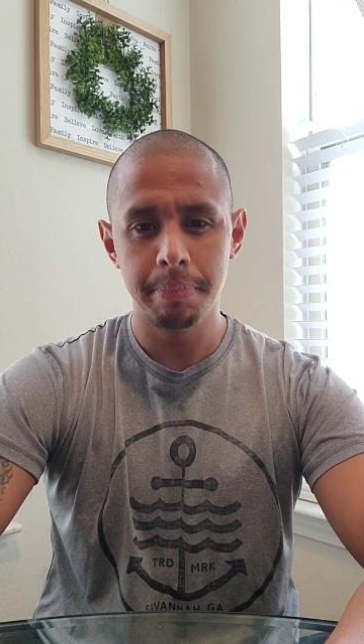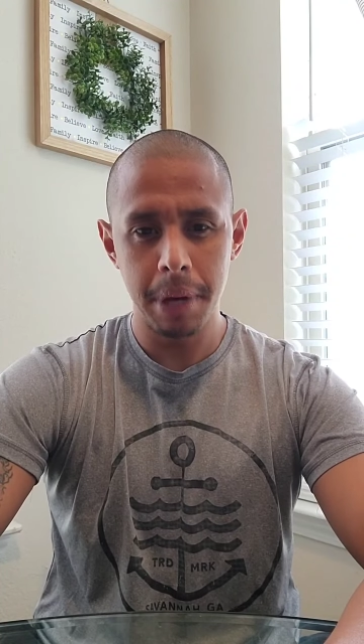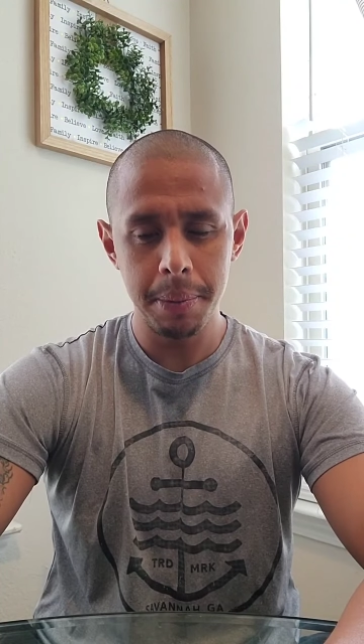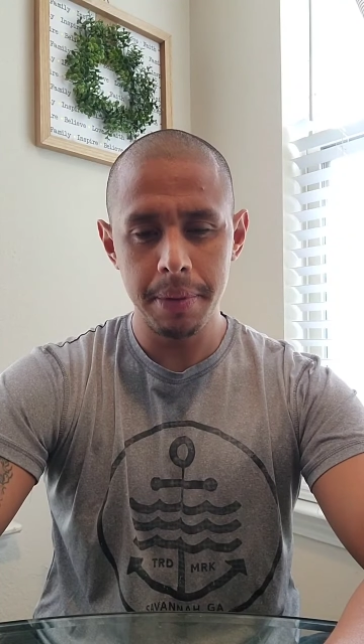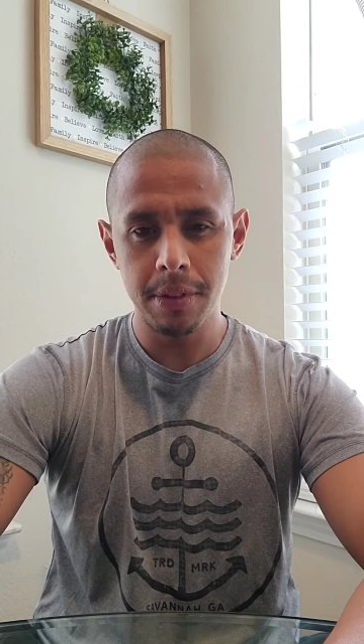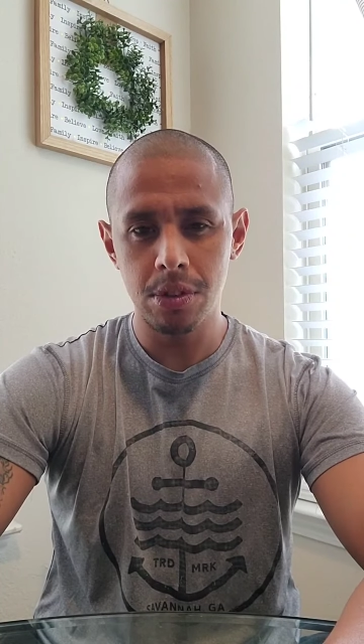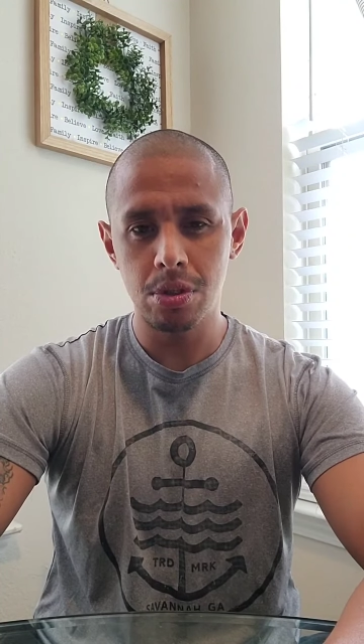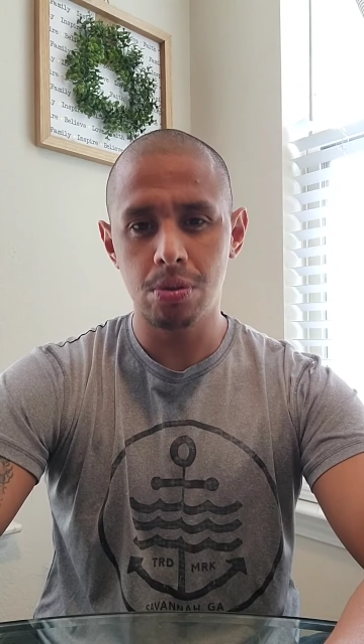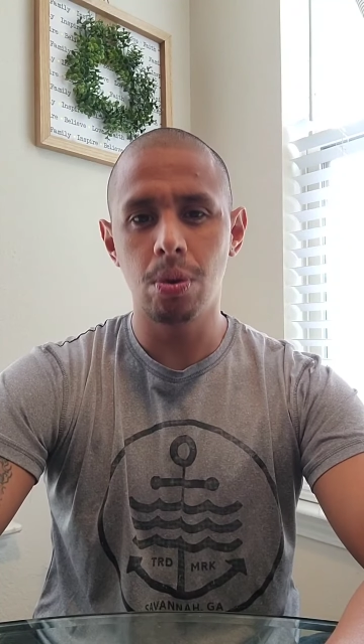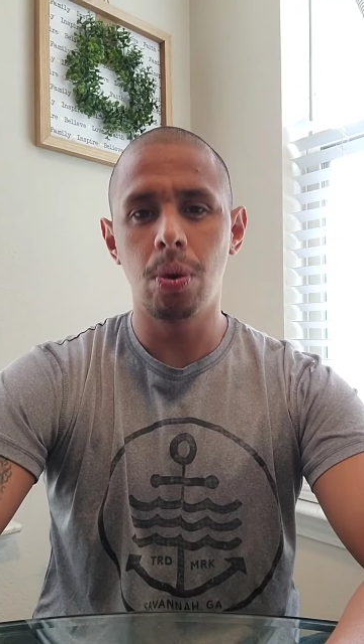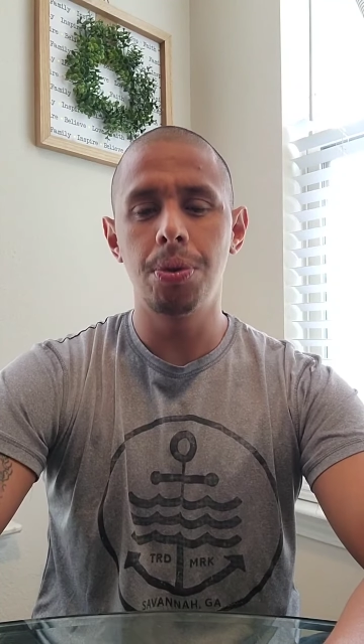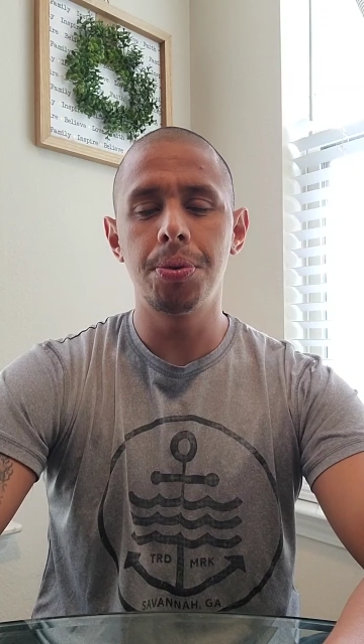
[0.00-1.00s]
Maybe even
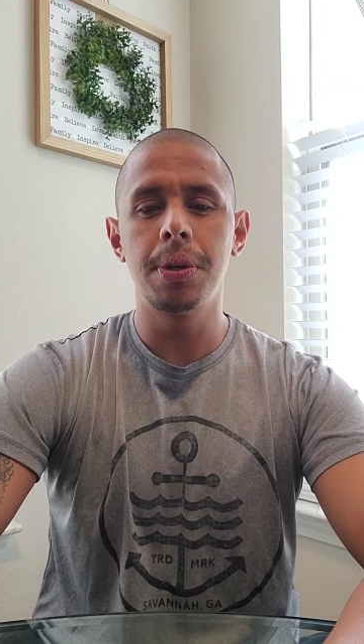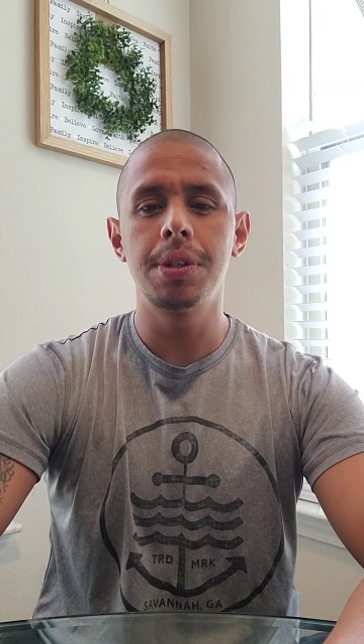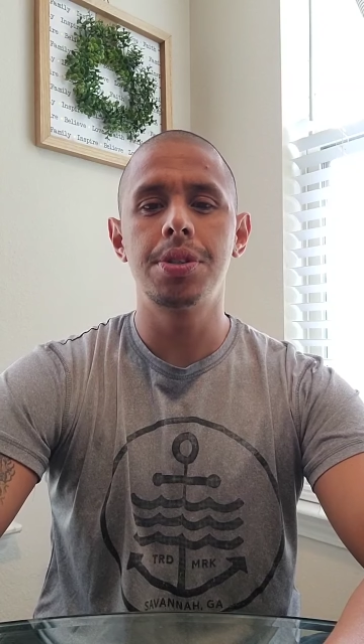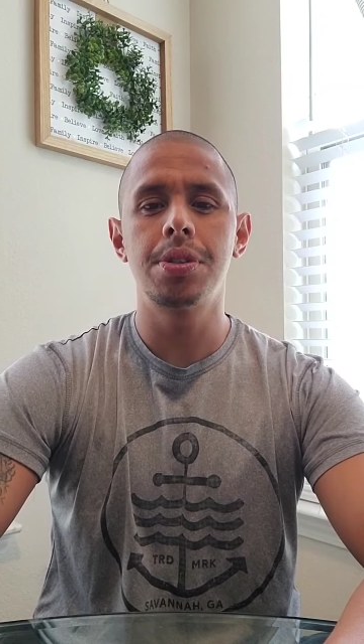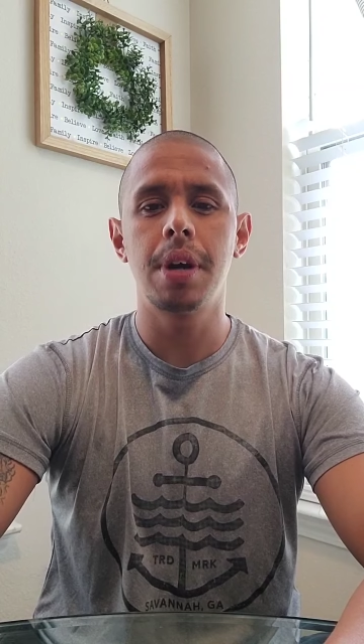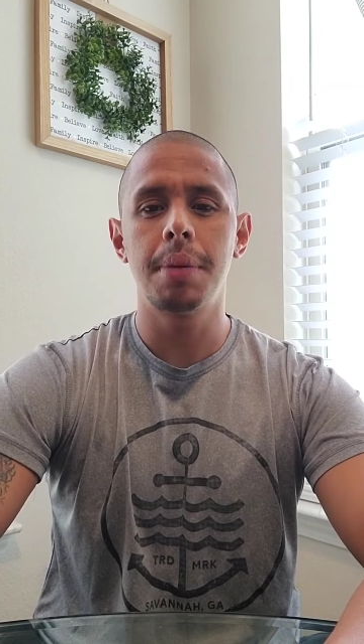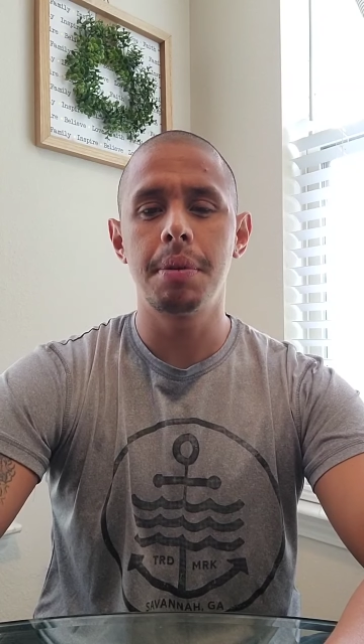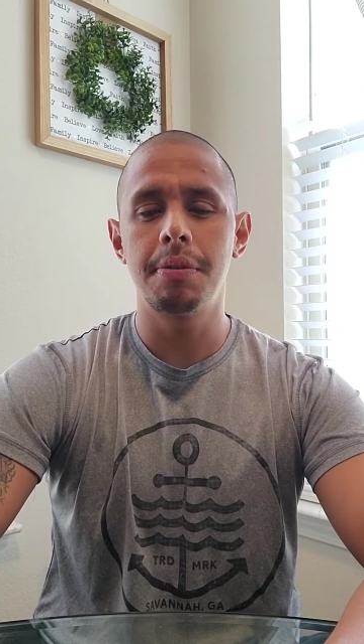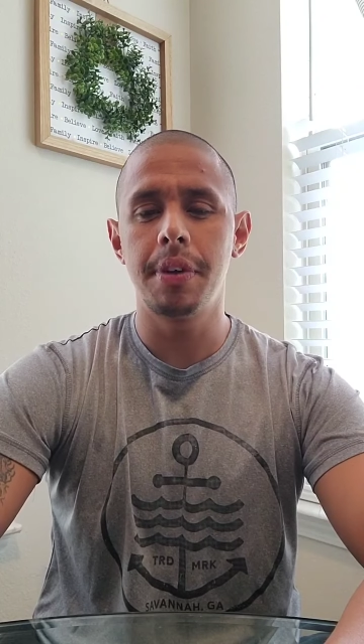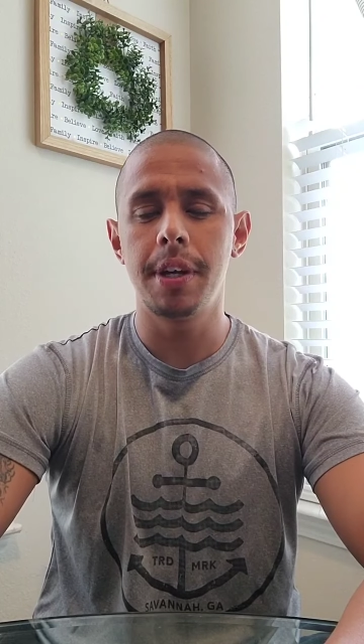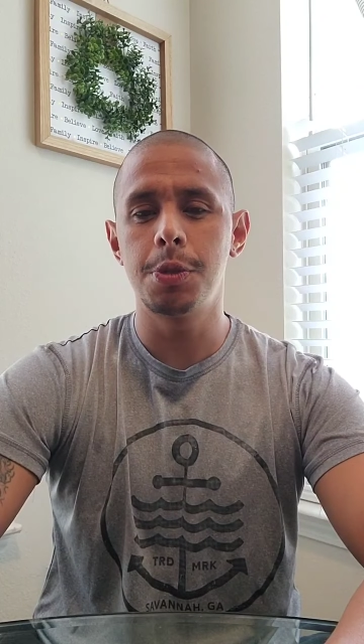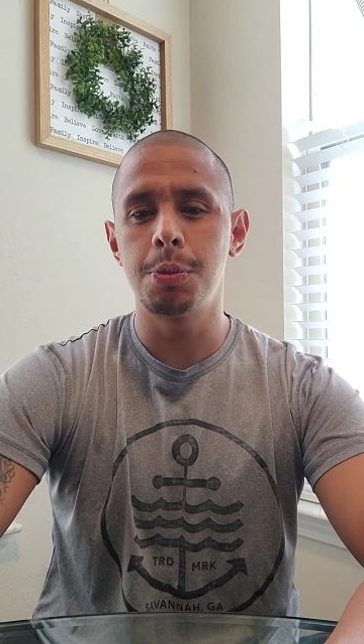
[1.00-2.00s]
scrolled through Instagram and
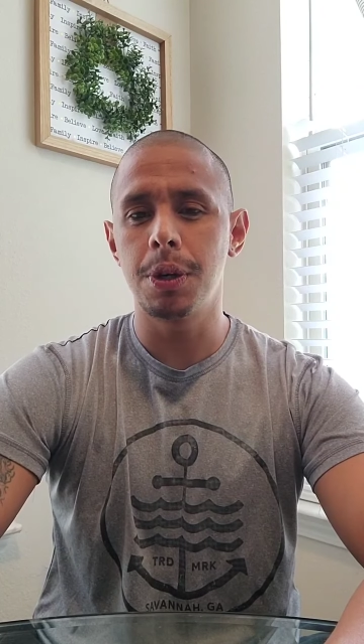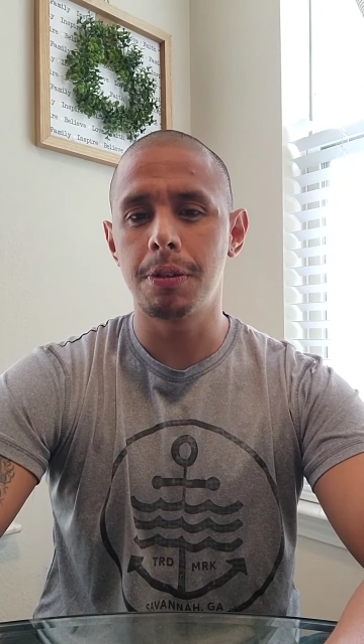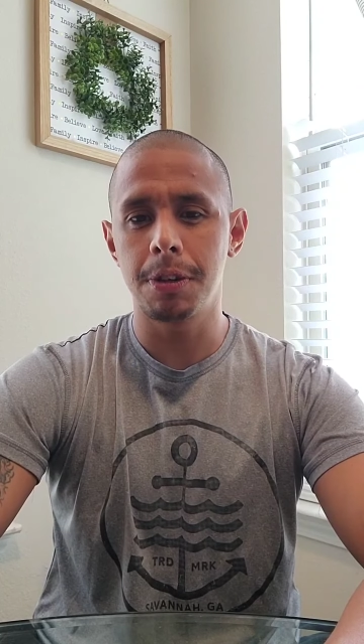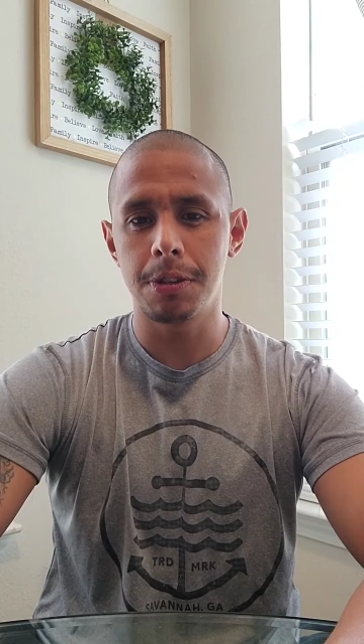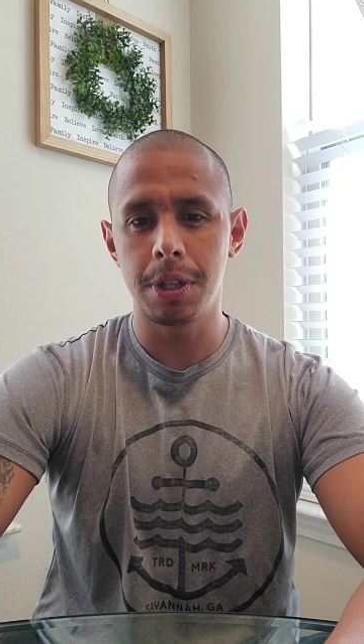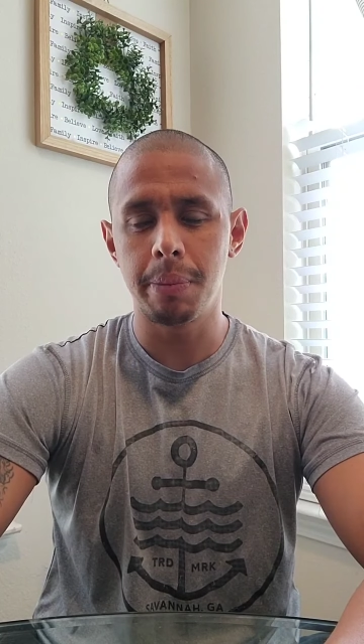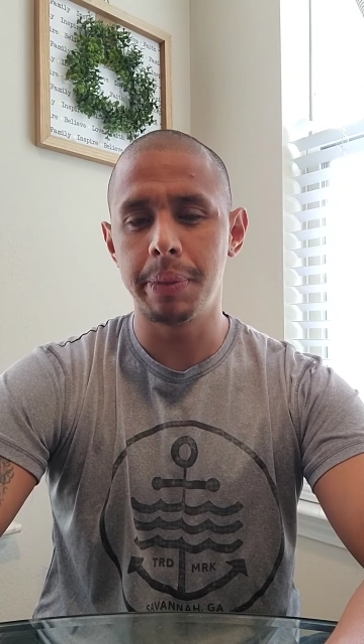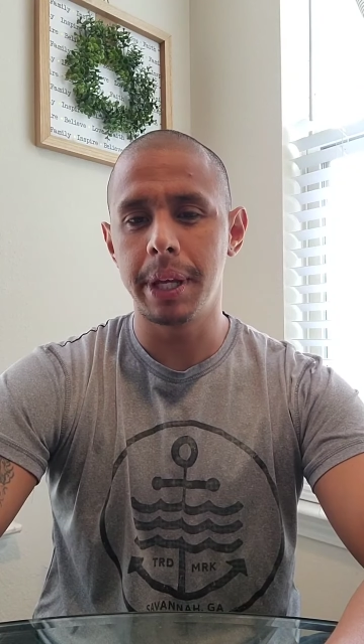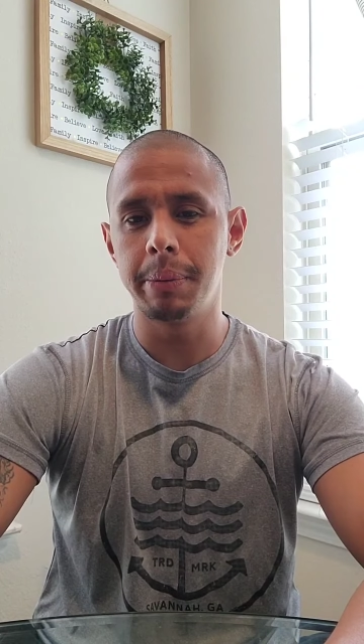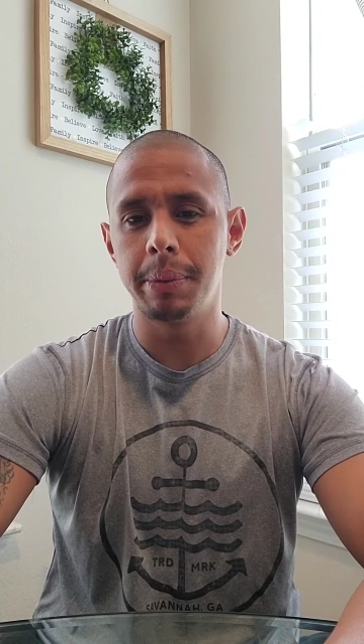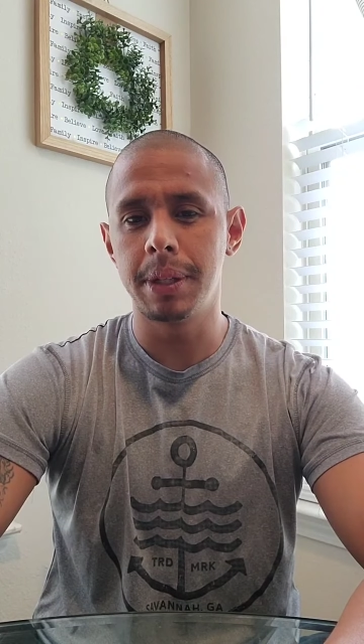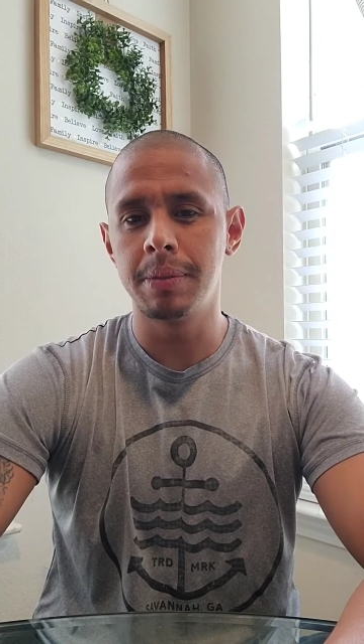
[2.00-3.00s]
Facebook for
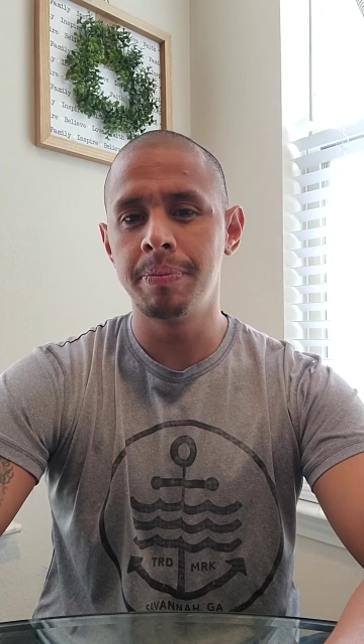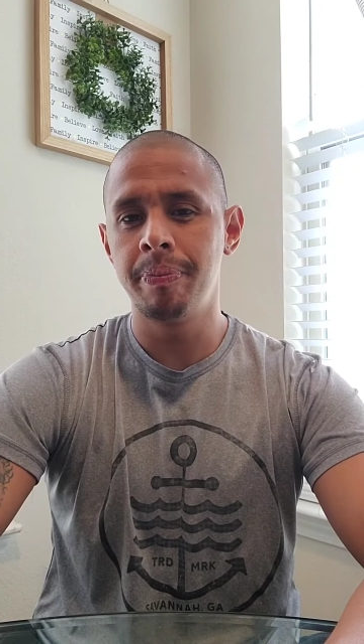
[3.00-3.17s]
something, but